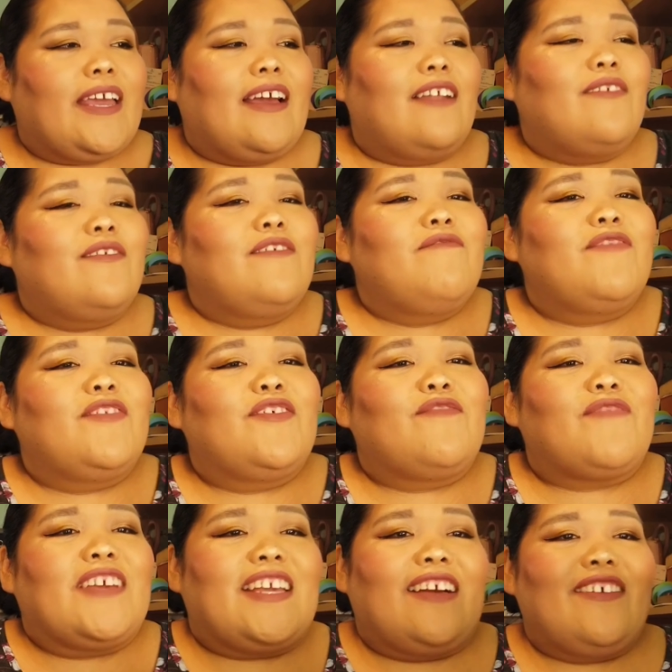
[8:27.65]
I don't even know if
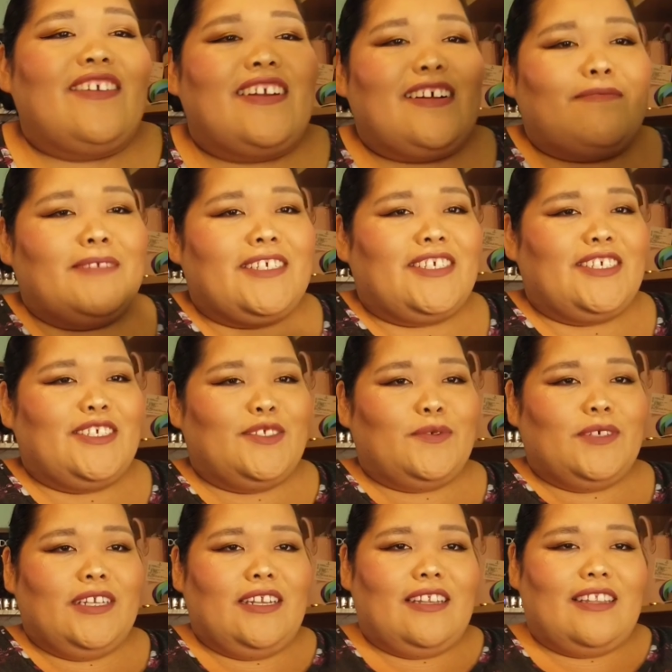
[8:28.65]
I counted how many shades were
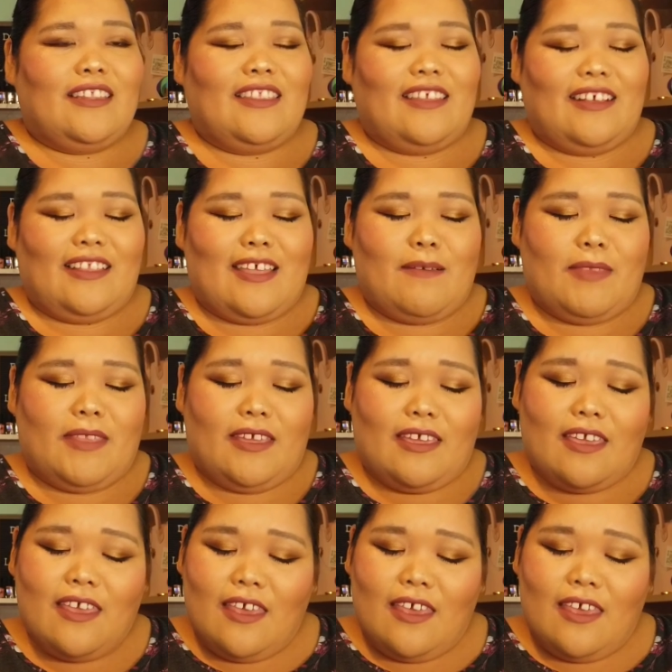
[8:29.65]
in the Glam Light.